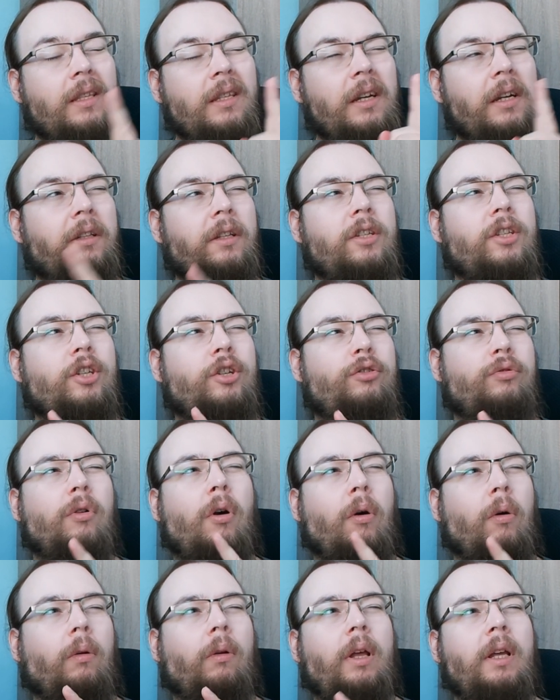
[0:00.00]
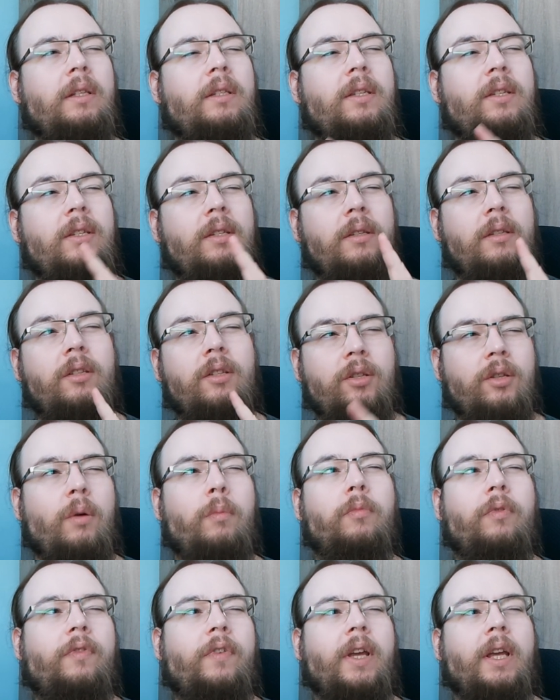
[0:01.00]
it's not a scroll, it's
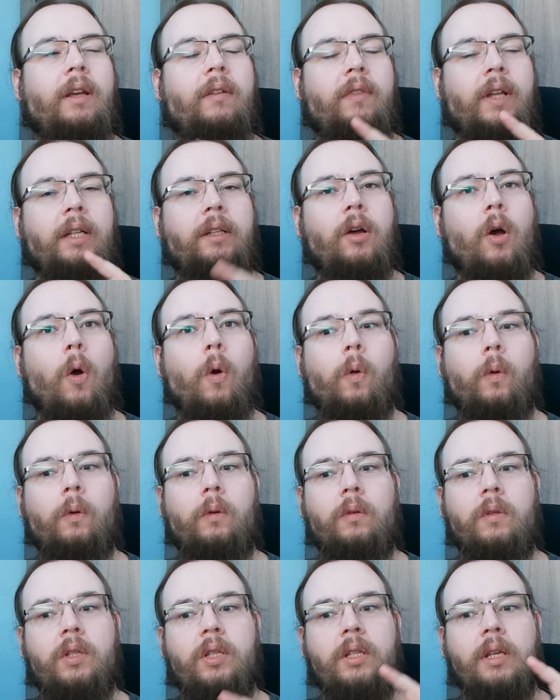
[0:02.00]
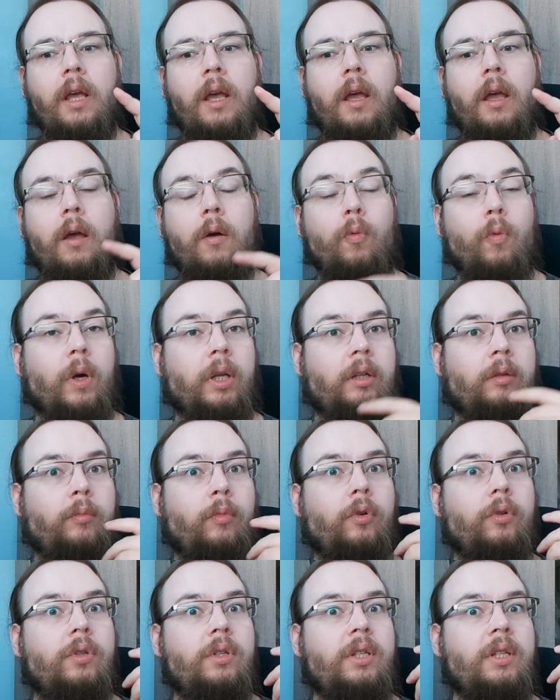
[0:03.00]
something that holds
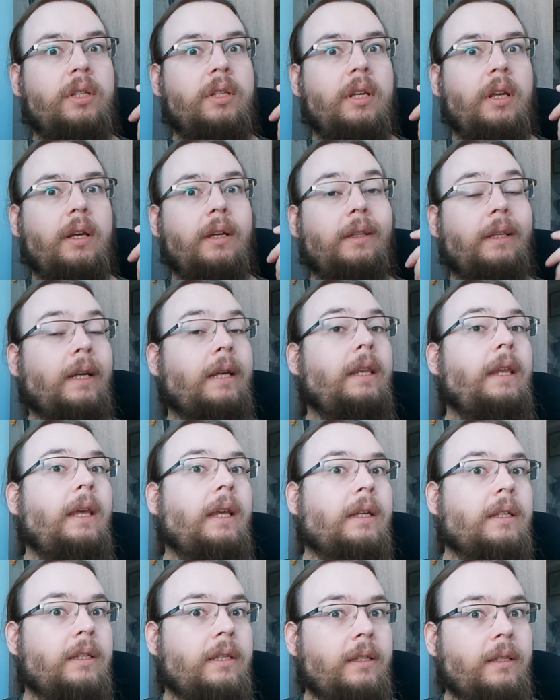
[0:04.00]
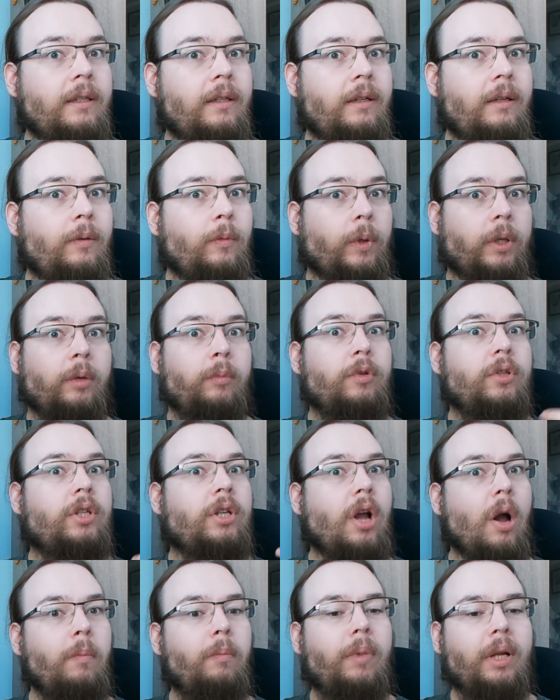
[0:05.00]
Weathermon's techniques,
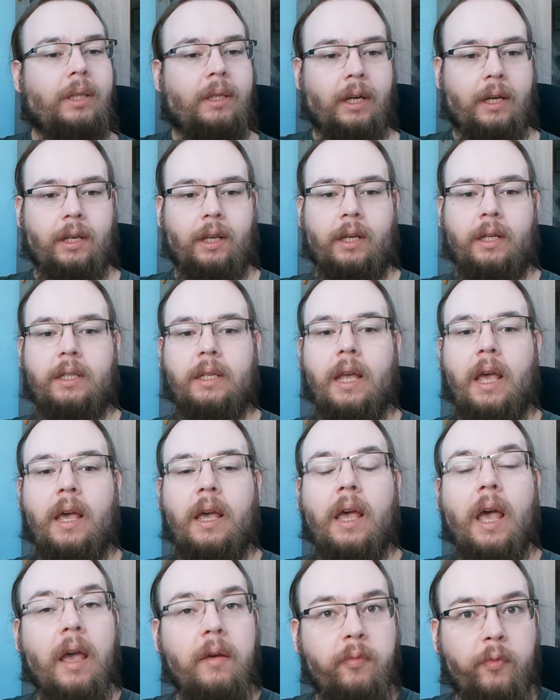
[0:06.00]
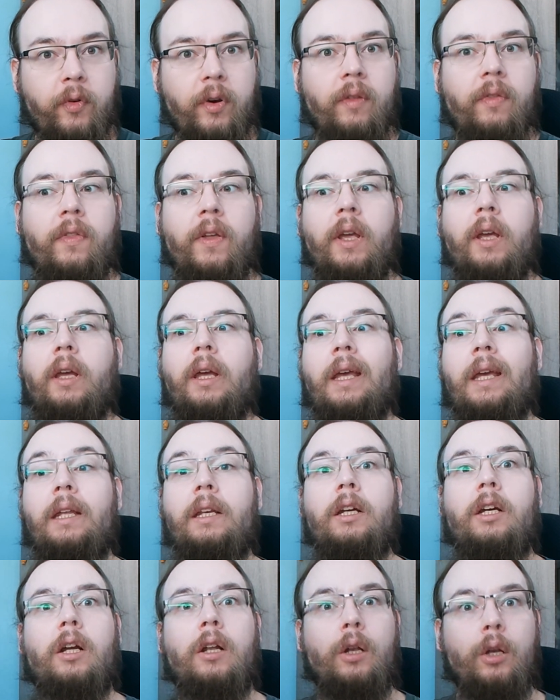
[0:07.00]
Weathermon's combat techniques. Everything,
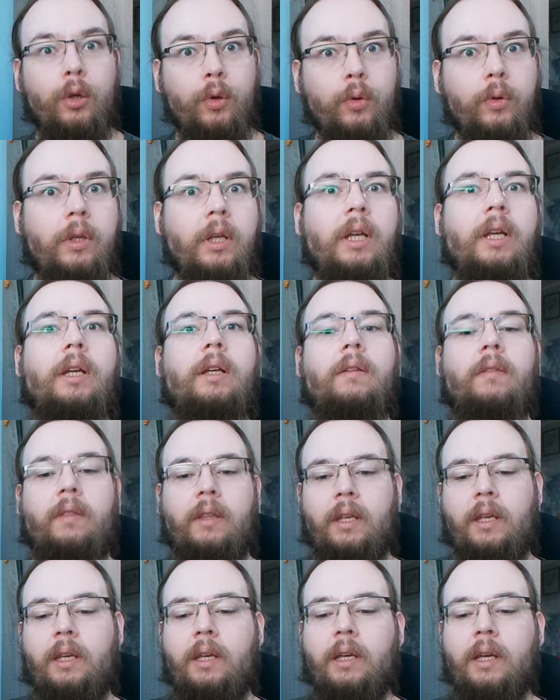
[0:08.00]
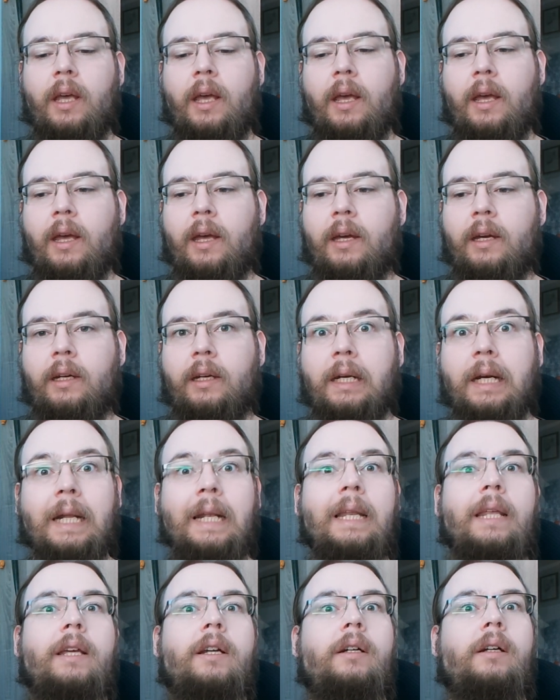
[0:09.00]
including the uh,
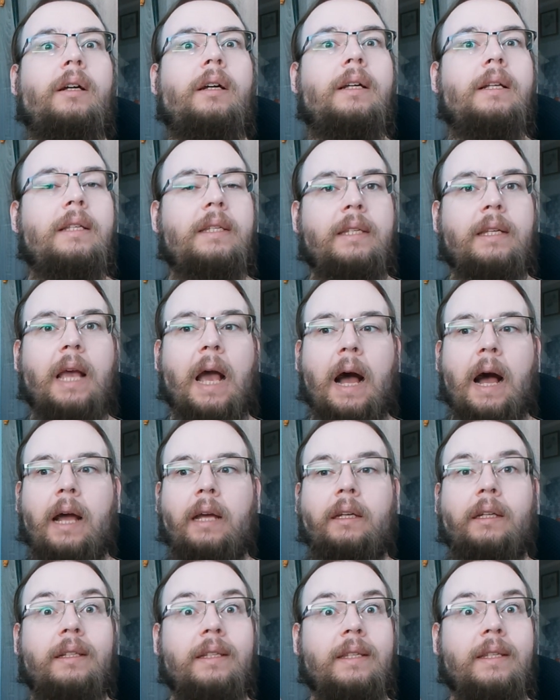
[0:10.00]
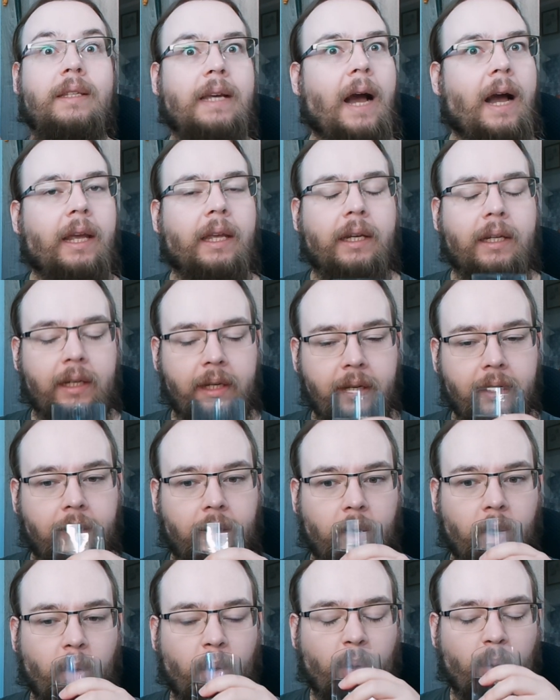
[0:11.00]
clear sky and sky
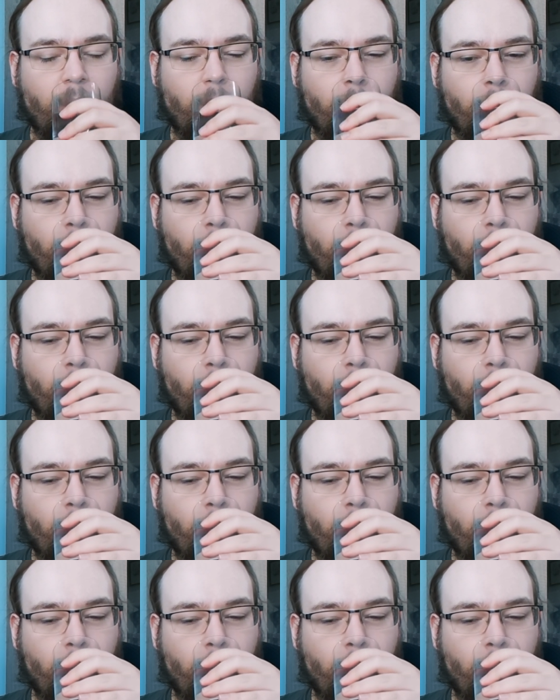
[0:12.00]
clear.